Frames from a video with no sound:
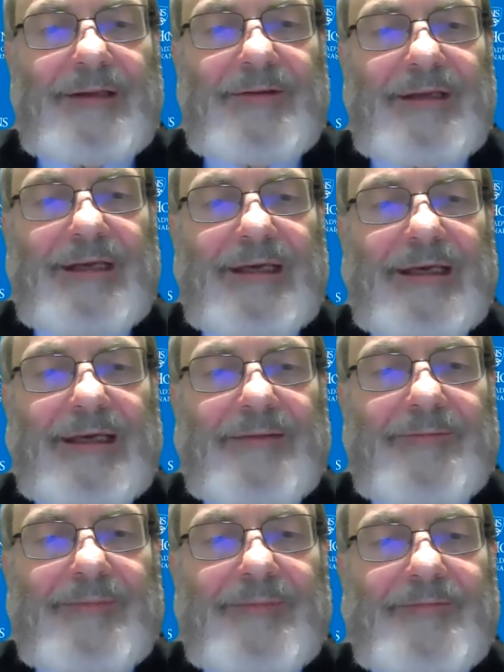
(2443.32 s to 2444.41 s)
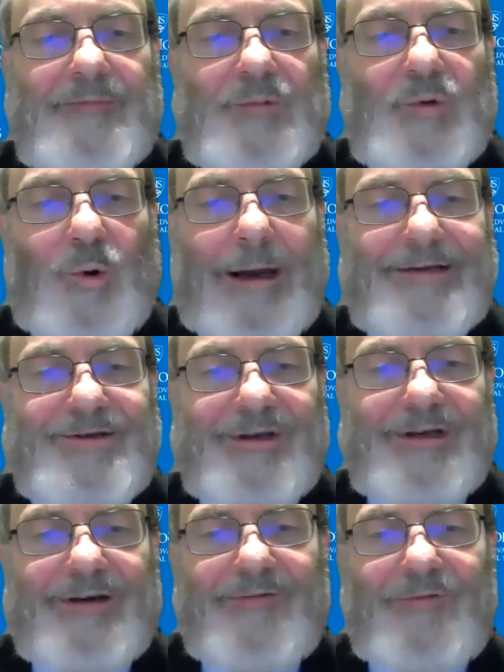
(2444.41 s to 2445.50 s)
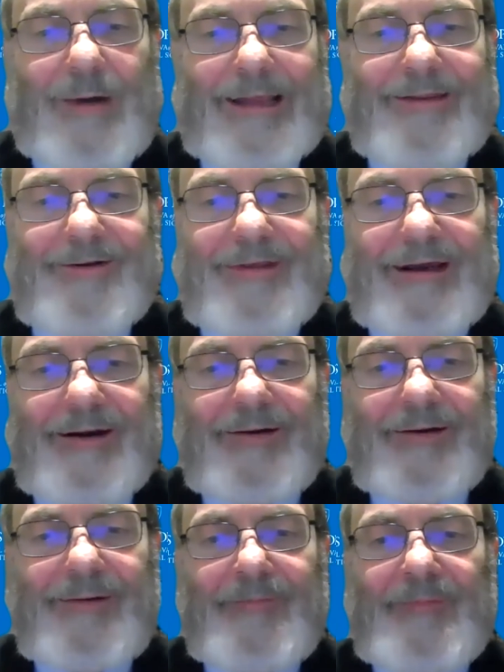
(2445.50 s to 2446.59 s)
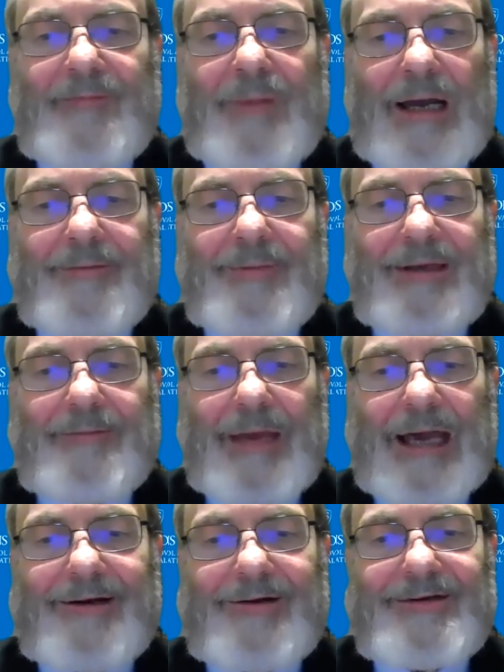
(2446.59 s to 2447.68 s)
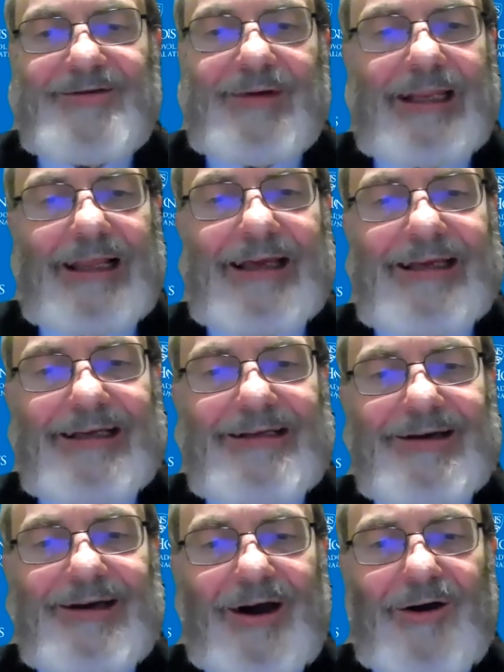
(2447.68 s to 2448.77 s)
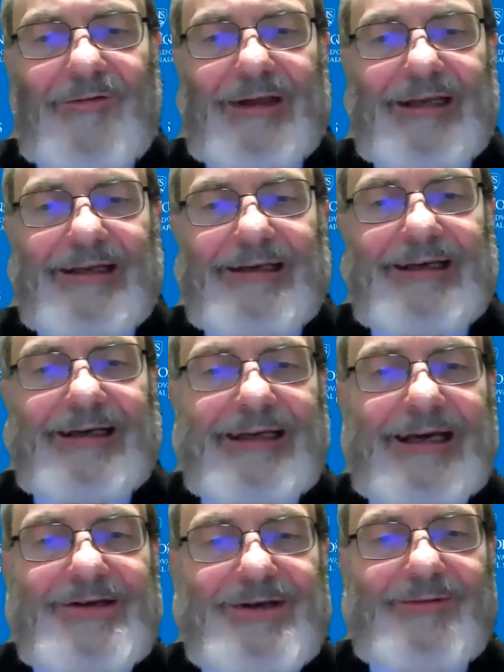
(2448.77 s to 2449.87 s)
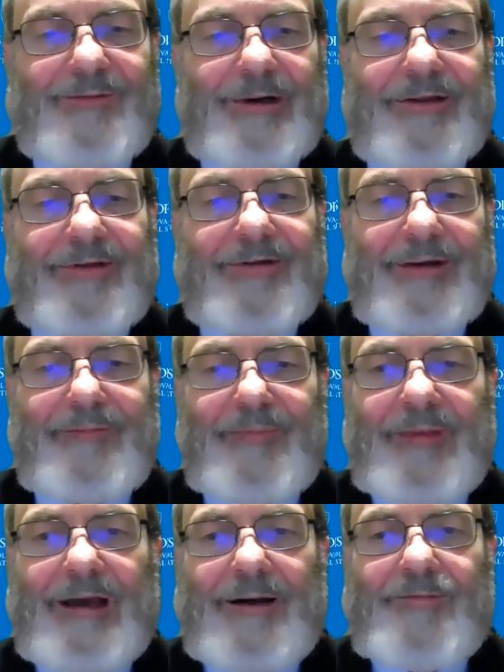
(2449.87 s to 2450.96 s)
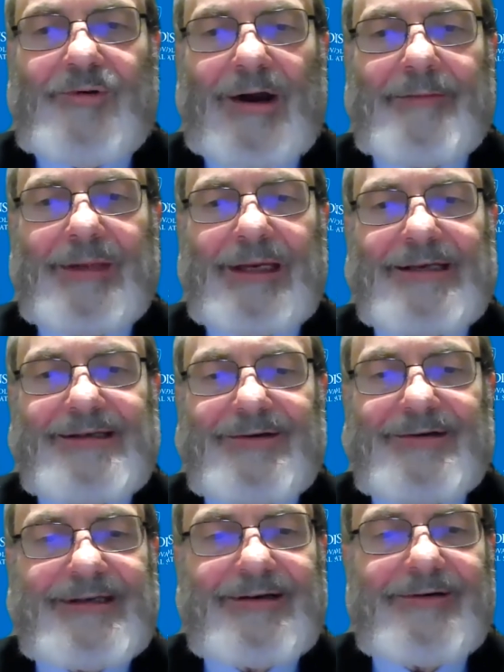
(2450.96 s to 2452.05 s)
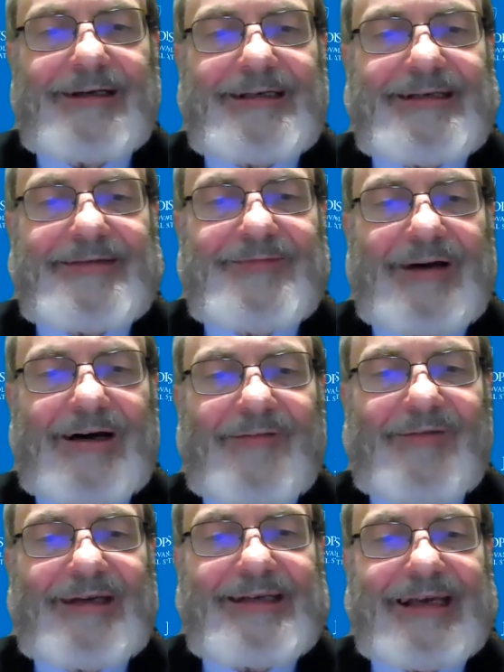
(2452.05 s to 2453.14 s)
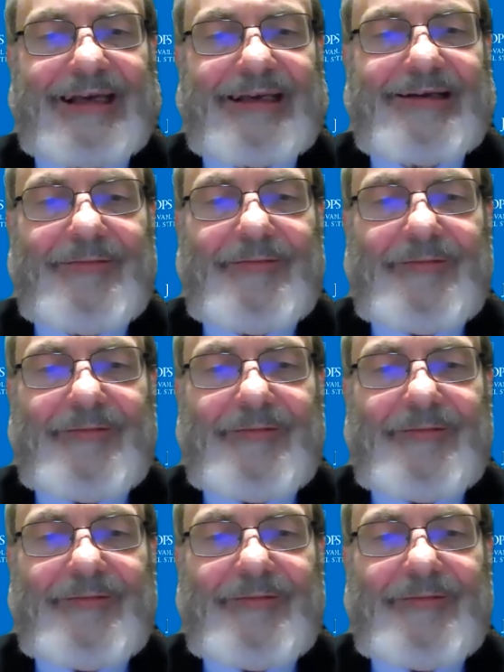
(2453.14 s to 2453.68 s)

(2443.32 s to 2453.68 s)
The question of whether there might be matters relating to COVID in connection with Prime Minister Suga's visit.